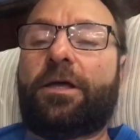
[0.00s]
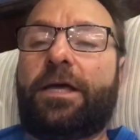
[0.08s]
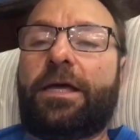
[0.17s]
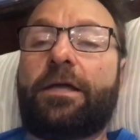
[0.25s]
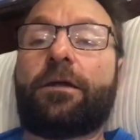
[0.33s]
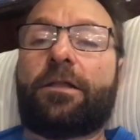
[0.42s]

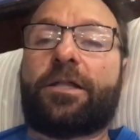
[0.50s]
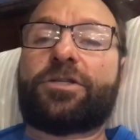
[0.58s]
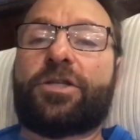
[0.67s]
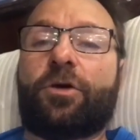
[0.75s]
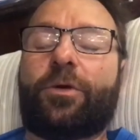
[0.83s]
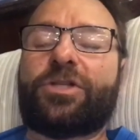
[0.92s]
And I'll
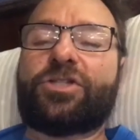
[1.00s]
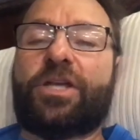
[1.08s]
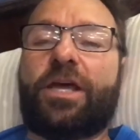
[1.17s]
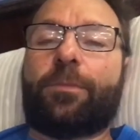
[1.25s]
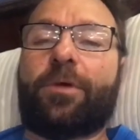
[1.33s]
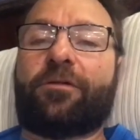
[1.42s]
let you know each
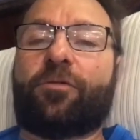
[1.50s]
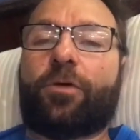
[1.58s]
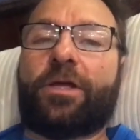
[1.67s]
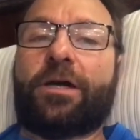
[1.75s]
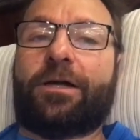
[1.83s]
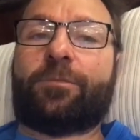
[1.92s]
day, but I've
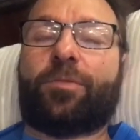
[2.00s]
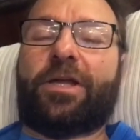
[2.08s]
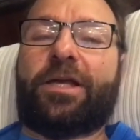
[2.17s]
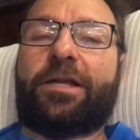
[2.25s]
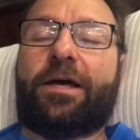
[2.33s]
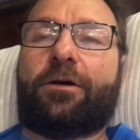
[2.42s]
already got it
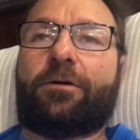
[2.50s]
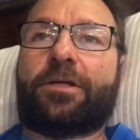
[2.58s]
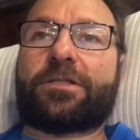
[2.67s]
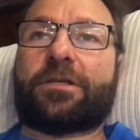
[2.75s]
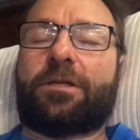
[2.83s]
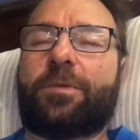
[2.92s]
planned out.
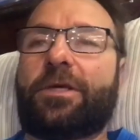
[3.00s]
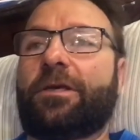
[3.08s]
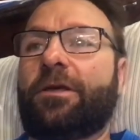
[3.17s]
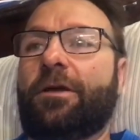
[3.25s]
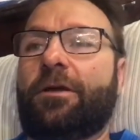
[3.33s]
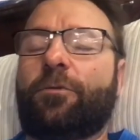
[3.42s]
It's going to
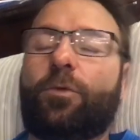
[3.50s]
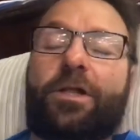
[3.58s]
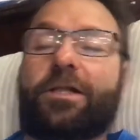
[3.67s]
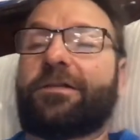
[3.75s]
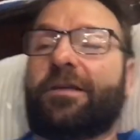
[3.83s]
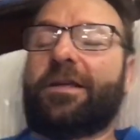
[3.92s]
be,
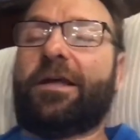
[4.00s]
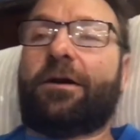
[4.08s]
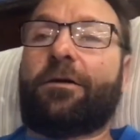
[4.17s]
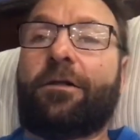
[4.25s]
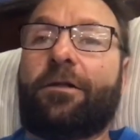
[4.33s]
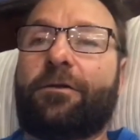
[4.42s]
well, I'll tell you
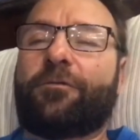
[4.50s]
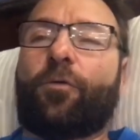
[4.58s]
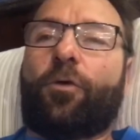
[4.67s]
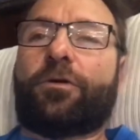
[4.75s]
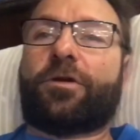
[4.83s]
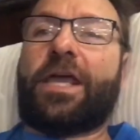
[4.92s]
now,
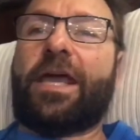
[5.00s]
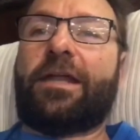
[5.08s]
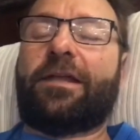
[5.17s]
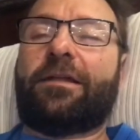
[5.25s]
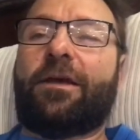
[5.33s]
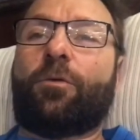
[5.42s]
400k
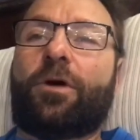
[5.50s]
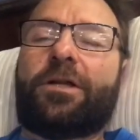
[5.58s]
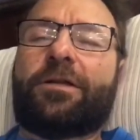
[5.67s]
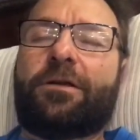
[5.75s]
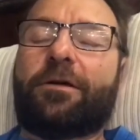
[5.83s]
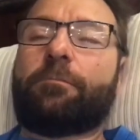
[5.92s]
to end day
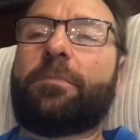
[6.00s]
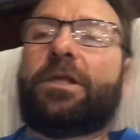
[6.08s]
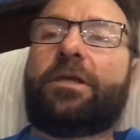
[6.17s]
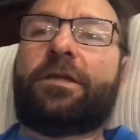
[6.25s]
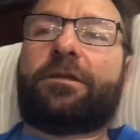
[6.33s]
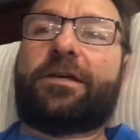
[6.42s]
one,
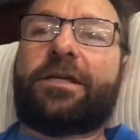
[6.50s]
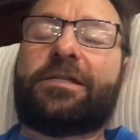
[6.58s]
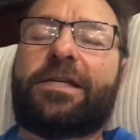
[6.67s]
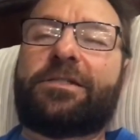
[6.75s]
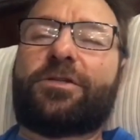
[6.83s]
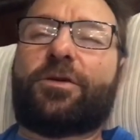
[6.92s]
million to
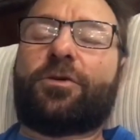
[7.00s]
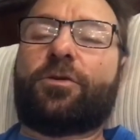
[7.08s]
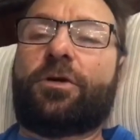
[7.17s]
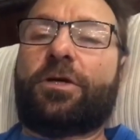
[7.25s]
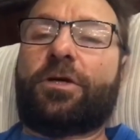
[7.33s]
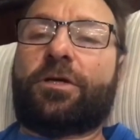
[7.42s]
end day
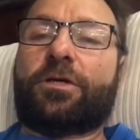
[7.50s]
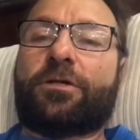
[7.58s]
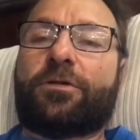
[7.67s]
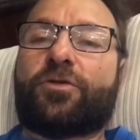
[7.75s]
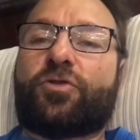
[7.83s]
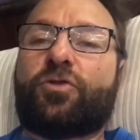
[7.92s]
two,
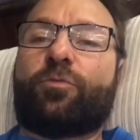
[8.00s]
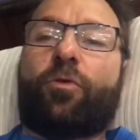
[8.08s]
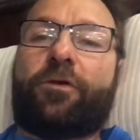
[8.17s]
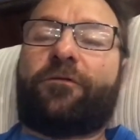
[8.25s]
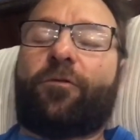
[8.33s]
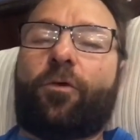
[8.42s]

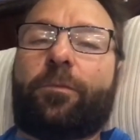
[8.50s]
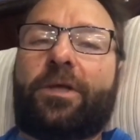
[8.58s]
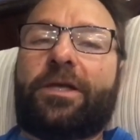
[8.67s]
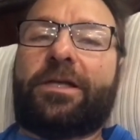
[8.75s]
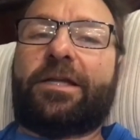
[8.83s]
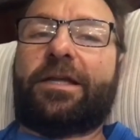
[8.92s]
2.4
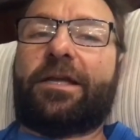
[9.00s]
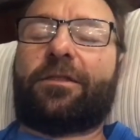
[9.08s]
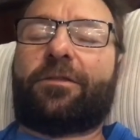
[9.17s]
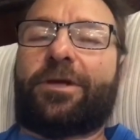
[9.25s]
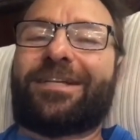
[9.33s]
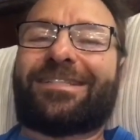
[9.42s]
million in day
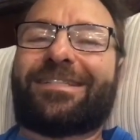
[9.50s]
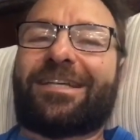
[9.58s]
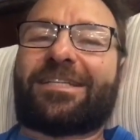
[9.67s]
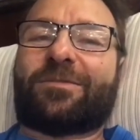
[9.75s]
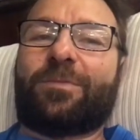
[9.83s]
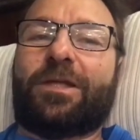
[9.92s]
three,
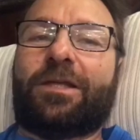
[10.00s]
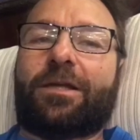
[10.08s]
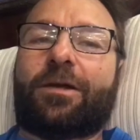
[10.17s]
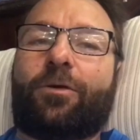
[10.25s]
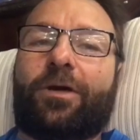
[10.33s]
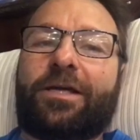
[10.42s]
6
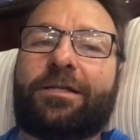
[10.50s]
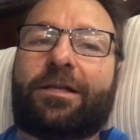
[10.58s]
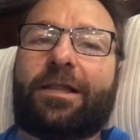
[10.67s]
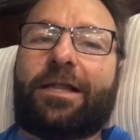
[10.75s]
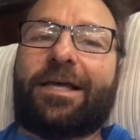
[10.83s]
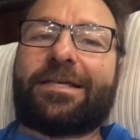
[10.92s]
million going into
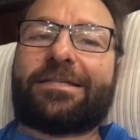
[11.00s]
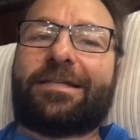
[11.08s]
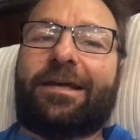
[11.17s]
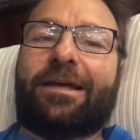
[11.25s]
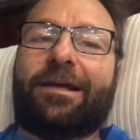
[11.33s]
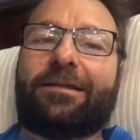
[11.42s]
the last
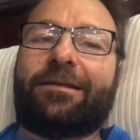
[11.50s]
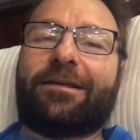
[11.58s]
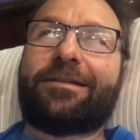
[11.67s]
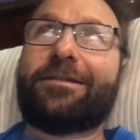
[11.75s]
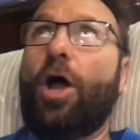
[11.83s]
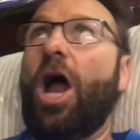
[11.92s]
day, and then